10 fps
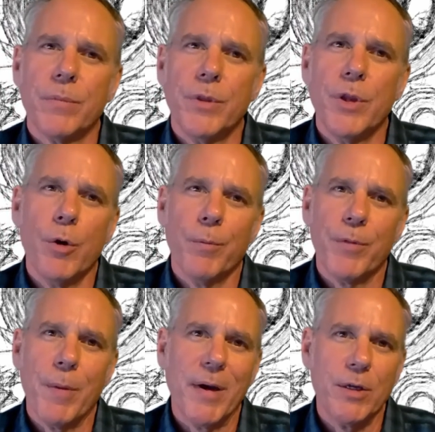Note
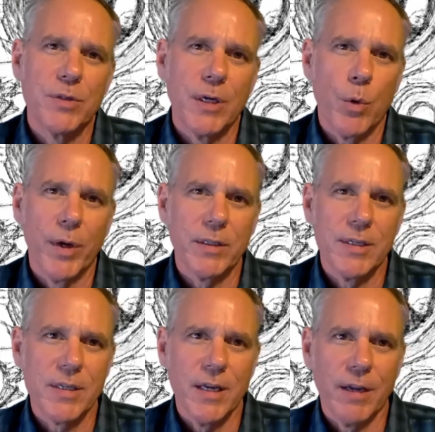that by using quick
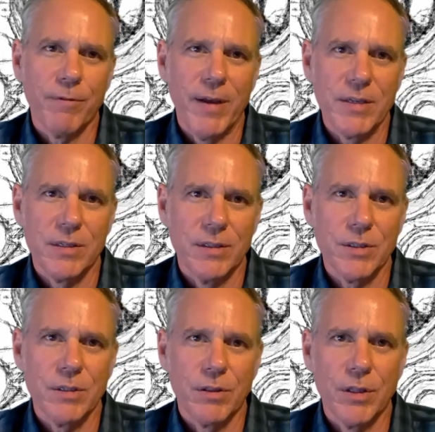disconnect
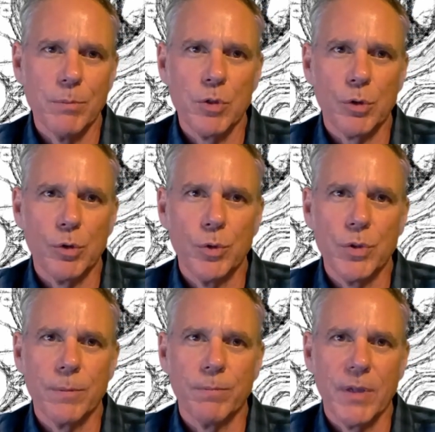fasteners, thumb
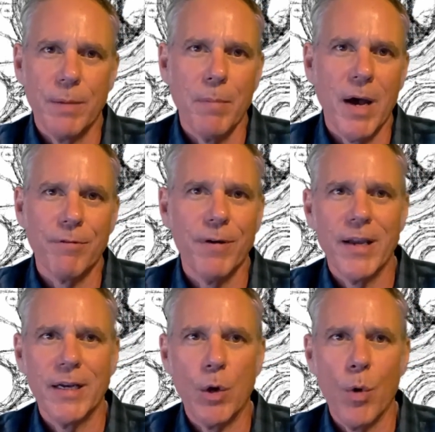screws, and
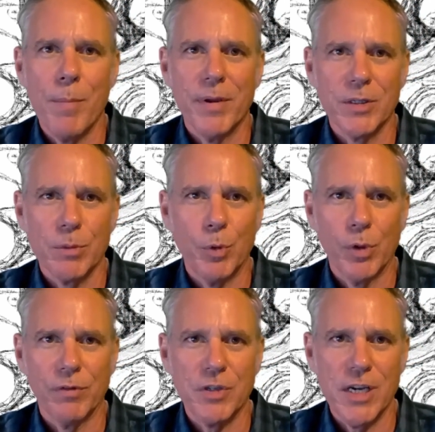modifying equipment in
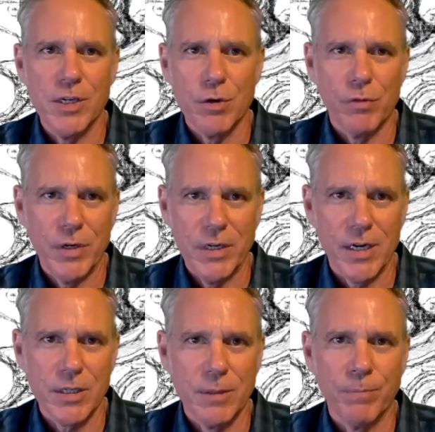support of changeover
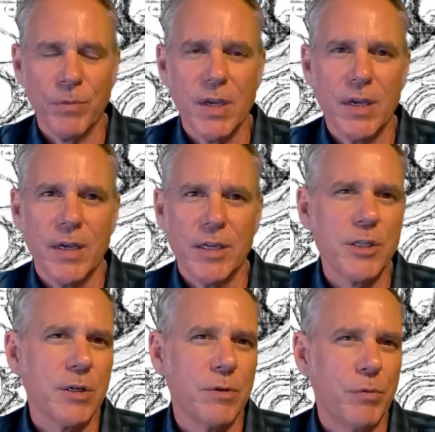reduction, it
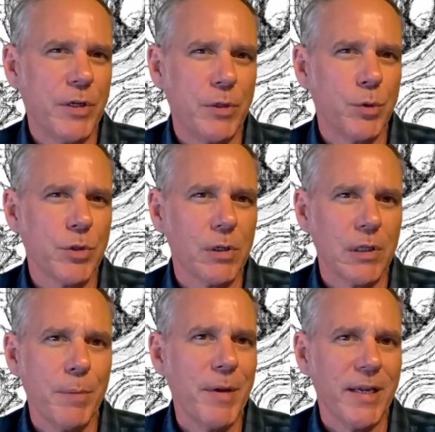should reduce or
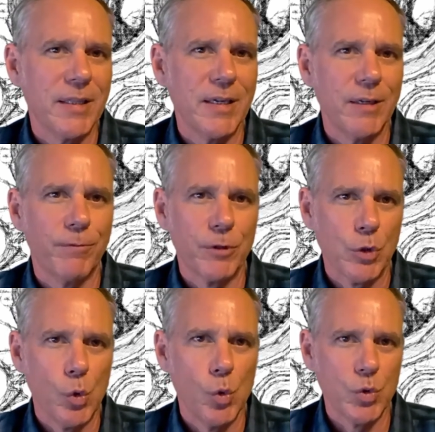eliminate the need for
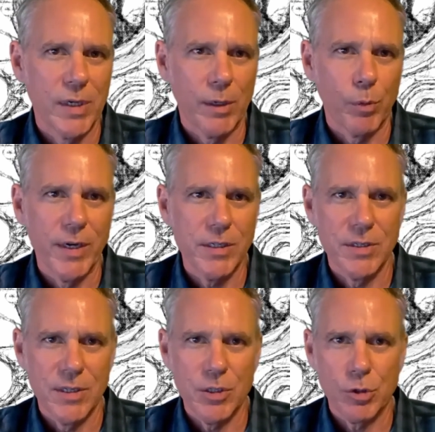tools like
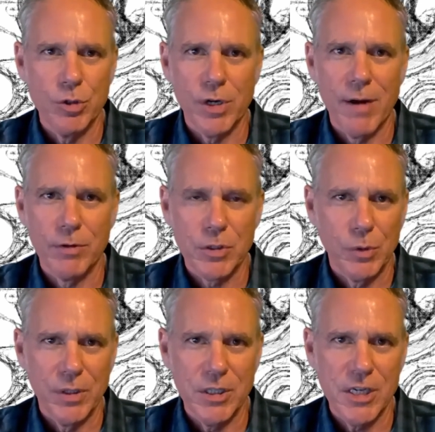wrenches and screwdrivers
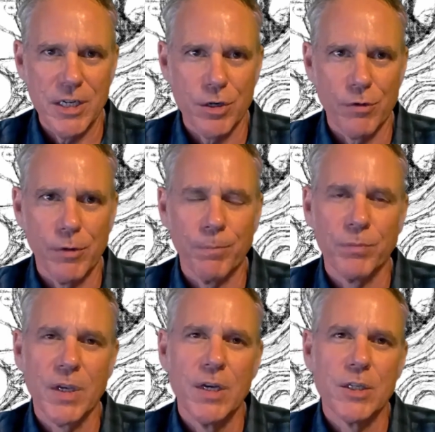during the changeover.
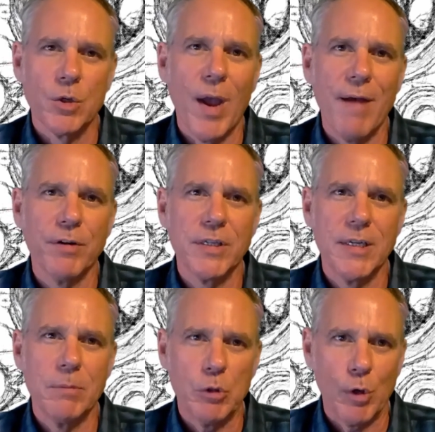So have your
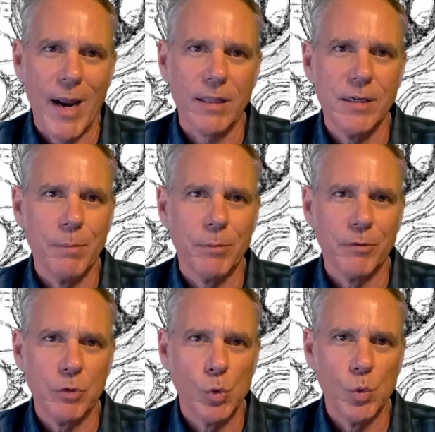team track the number
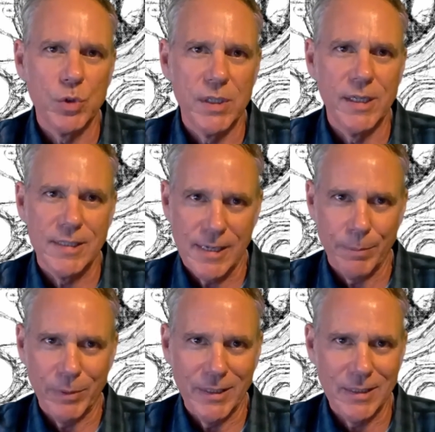of tools needed to
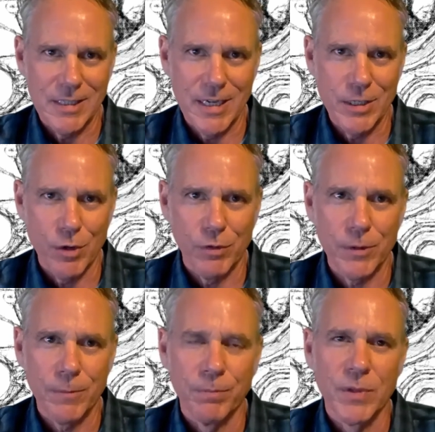complete the changeovers.